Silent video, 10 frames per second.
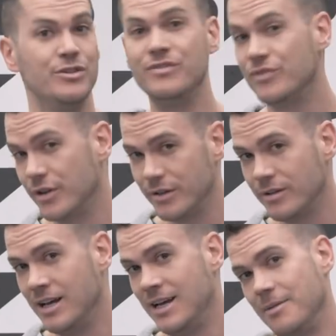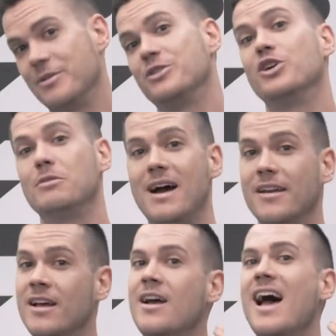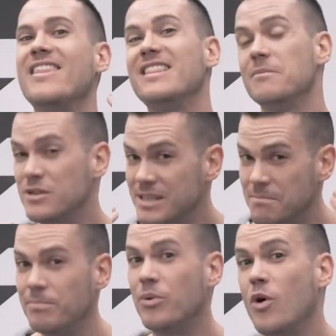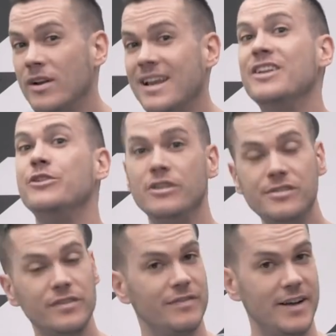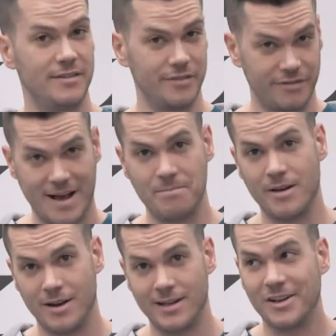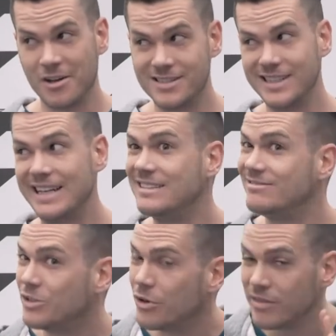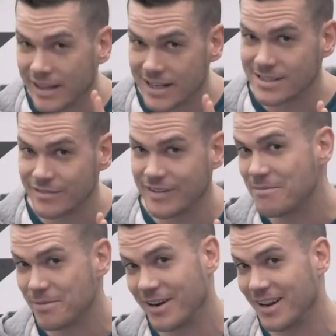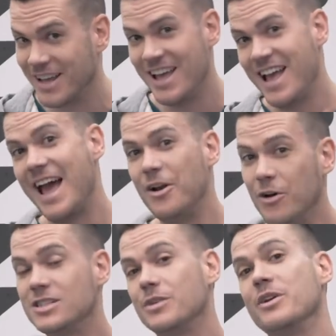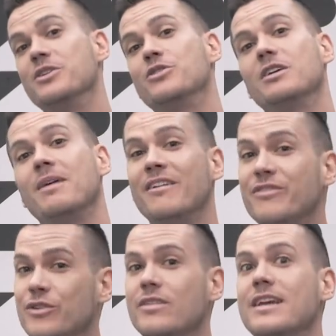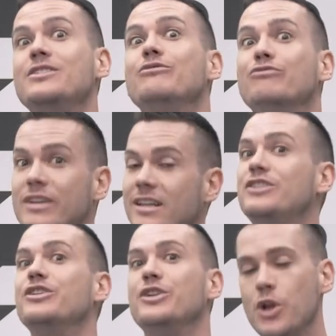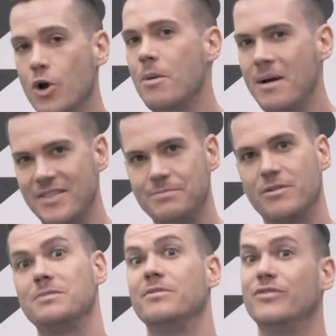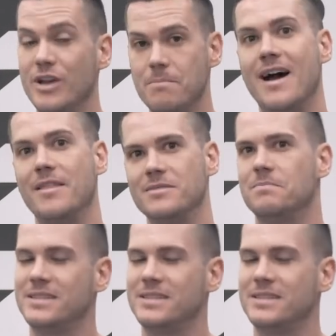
do for you. I'm gonna talk about, I think, the most important and useful effect of a fat burner, and honestly, I don't think it's the fat burning. And also, we're gonna talk about a few things you really should know about these products before you buy them, some